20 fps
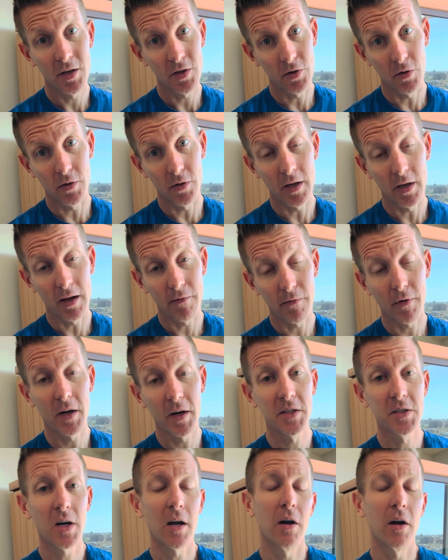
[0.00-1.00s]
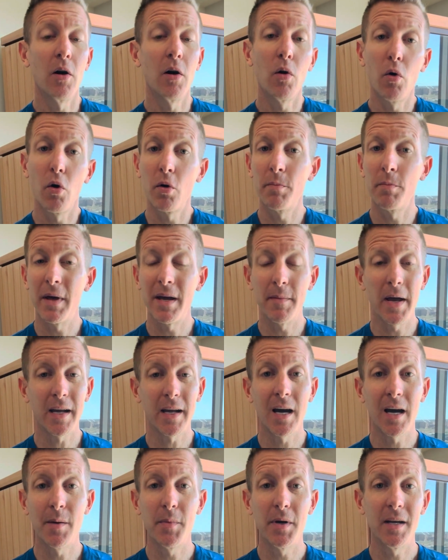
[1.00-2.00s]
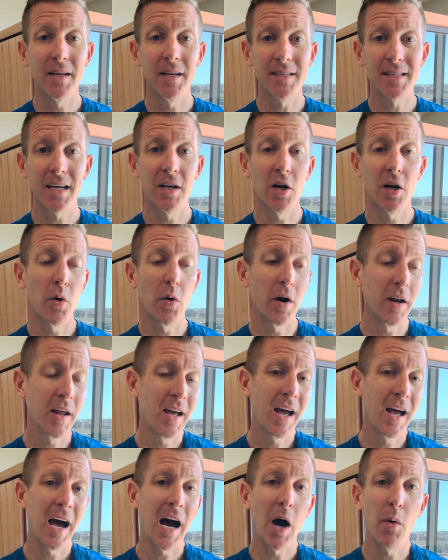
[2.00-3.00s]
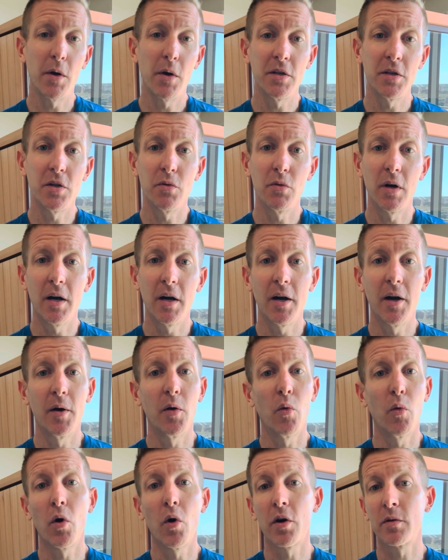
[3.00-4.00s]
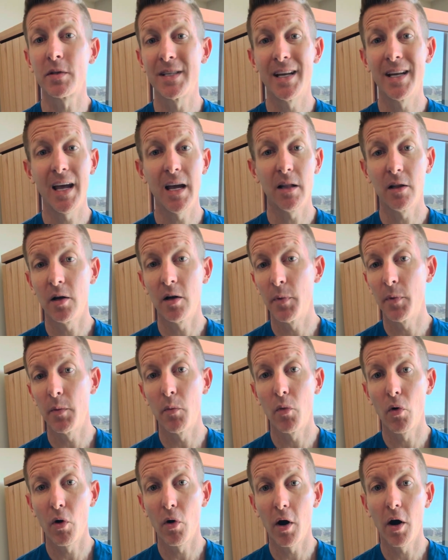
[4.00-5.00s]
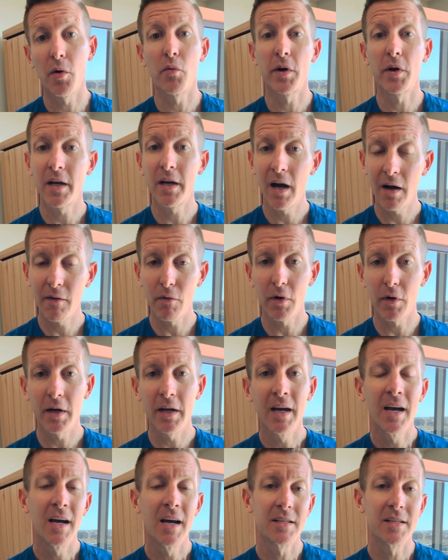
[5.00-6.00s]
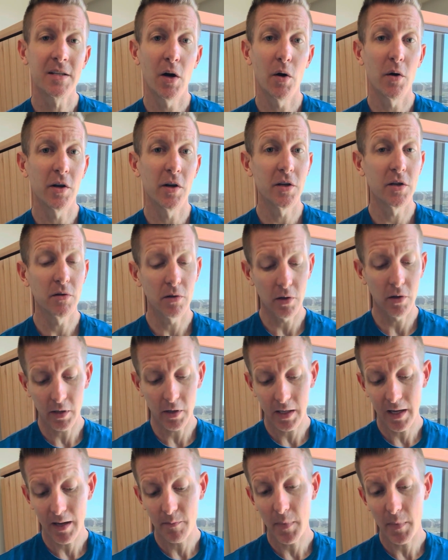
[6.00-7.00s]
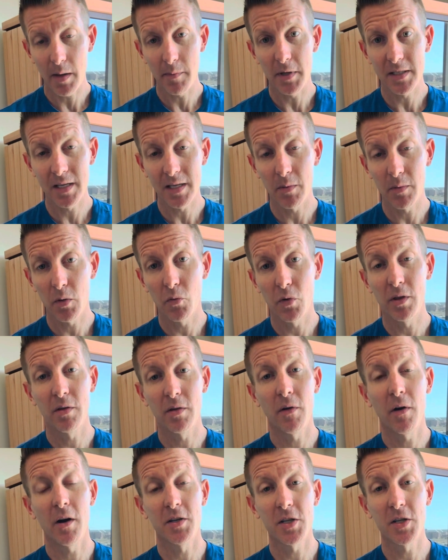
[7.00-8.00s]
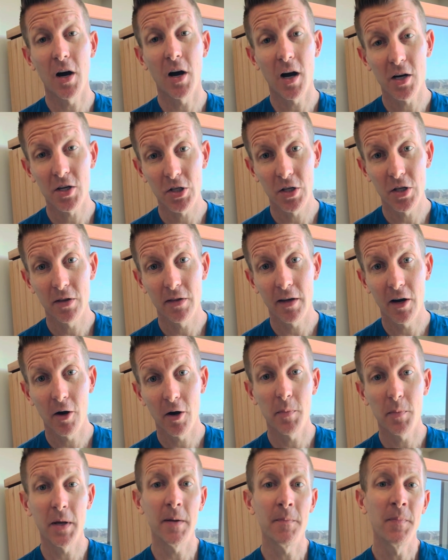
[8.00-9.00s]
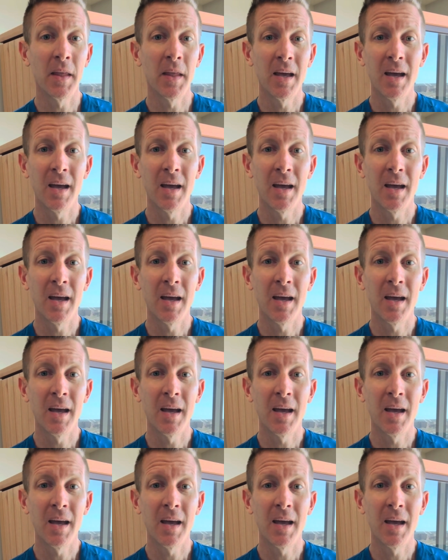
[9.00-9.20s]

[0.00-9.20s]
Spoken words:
doing the infrared sauna. Or they may come in and say, you know what, I want to do work today a little bit more on recovery. So I want to look at maybe something with as far as oxygen therapy,